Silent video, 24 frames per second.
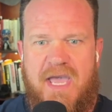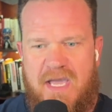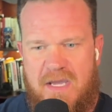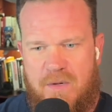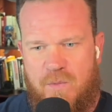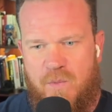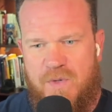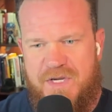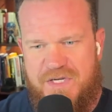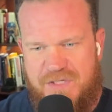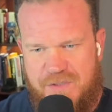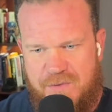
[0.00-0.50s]

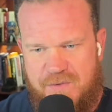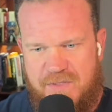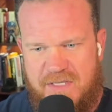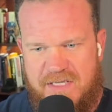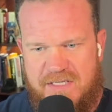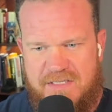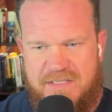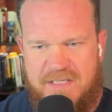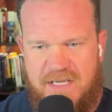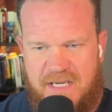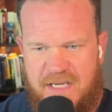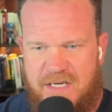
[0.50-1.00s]
we do
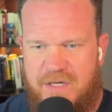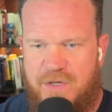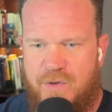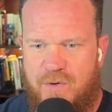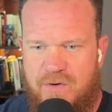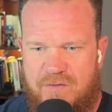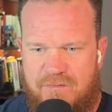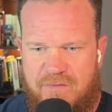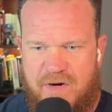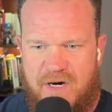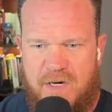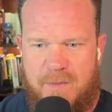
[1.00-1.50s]
this in
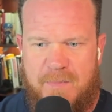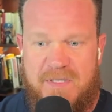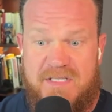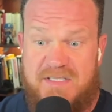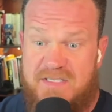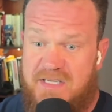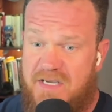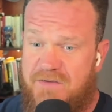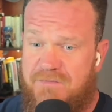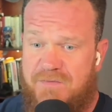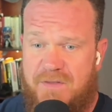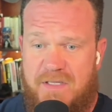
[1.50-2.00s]
your environment
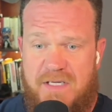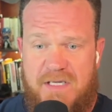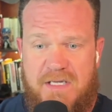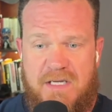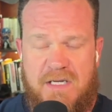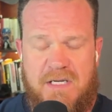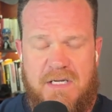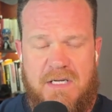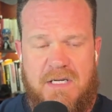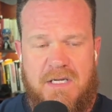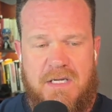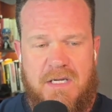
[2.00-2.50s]
safely
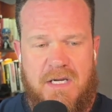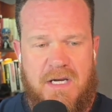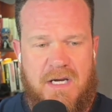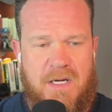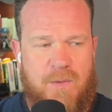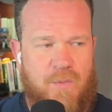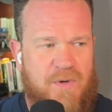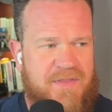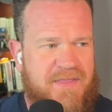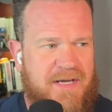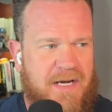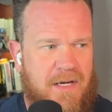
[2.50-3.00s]

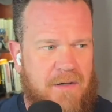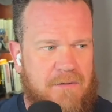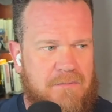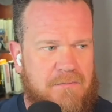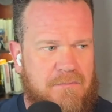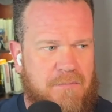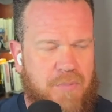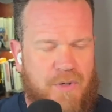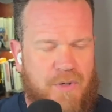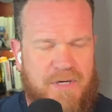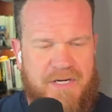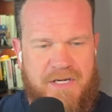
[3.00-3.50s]
without
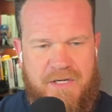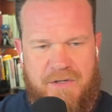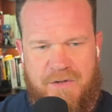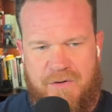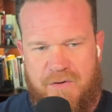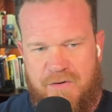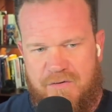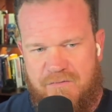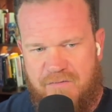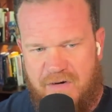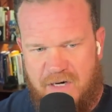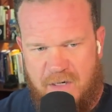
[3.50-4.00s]
bringing
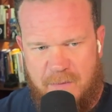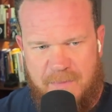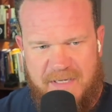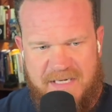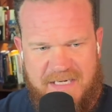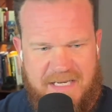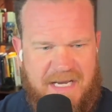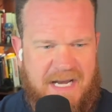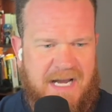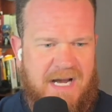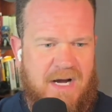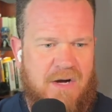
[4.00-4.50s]
your environment
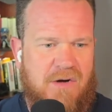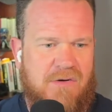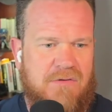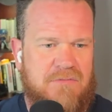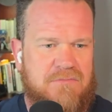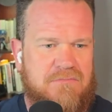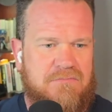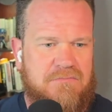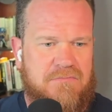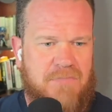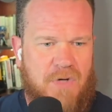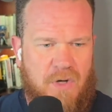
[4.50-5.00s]

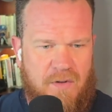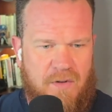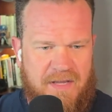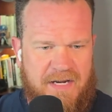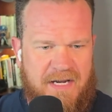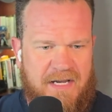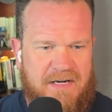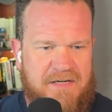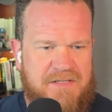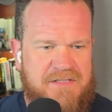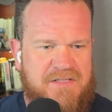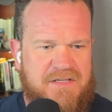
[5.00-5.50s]
down, all that
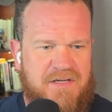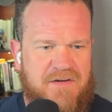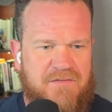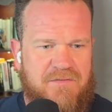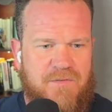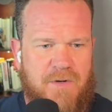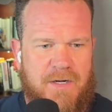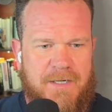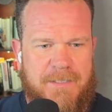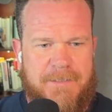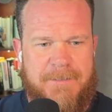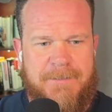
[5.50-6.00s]
kind of stuff,
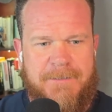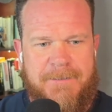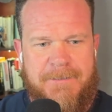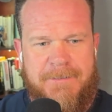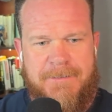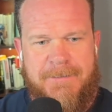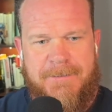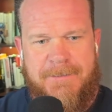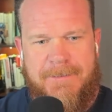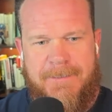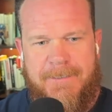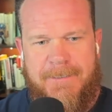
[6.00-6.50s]
right?
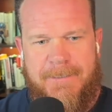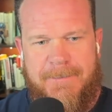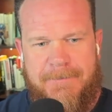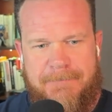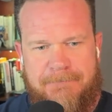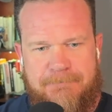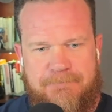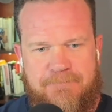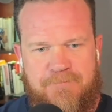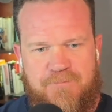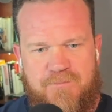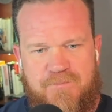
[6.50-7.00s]

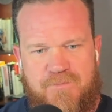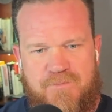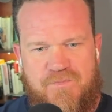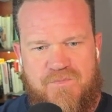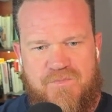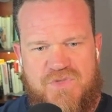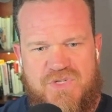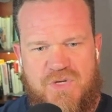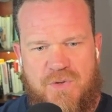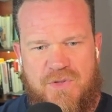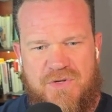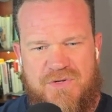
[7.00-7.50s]

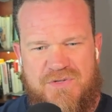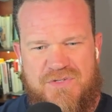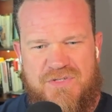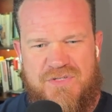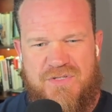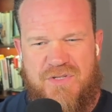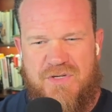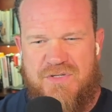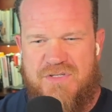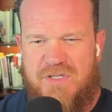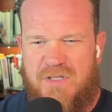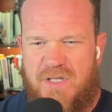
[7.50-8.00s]
So
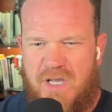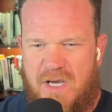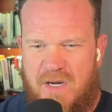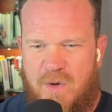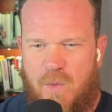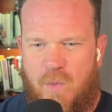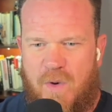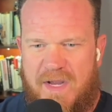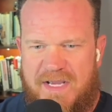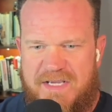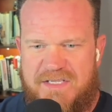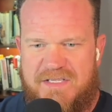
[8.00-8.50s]
there's a lot of
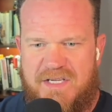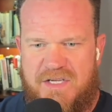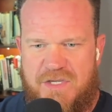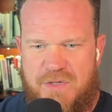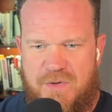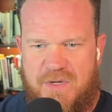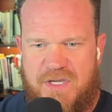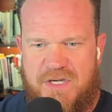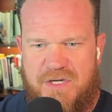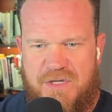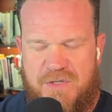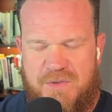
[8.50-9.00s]
ways that you
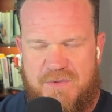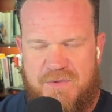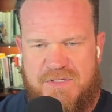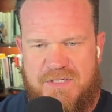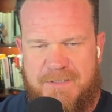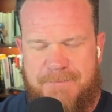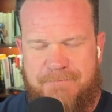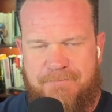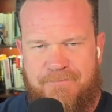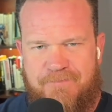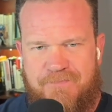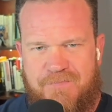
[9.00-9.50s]
can use
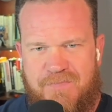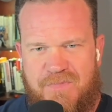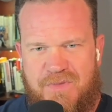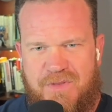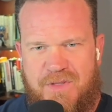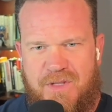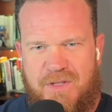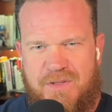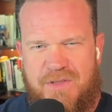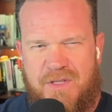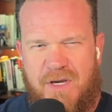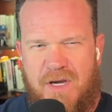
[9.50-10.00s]
it.
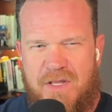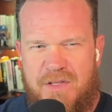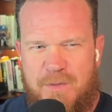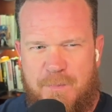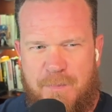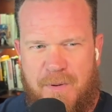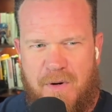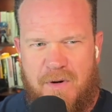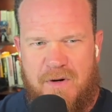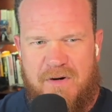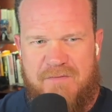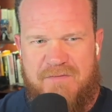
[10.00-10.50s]
The other
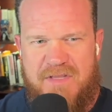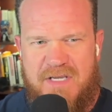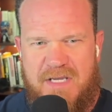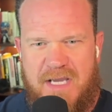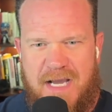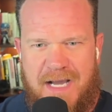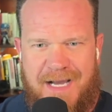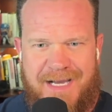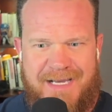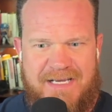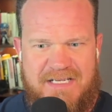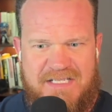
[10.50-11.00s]
part of the
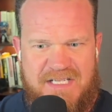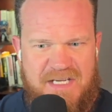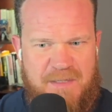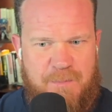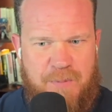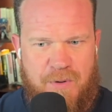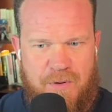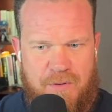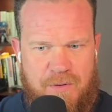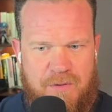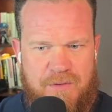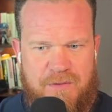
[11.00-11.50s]

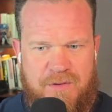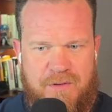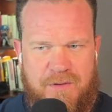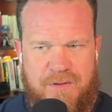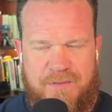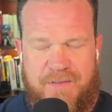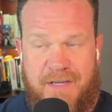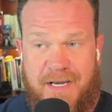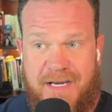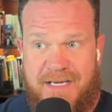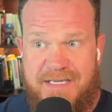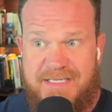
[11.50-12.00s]

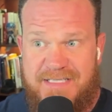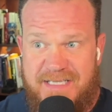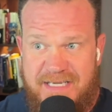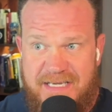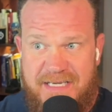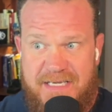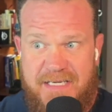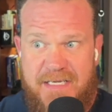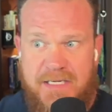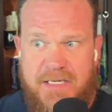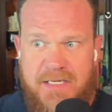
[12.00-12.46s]
IT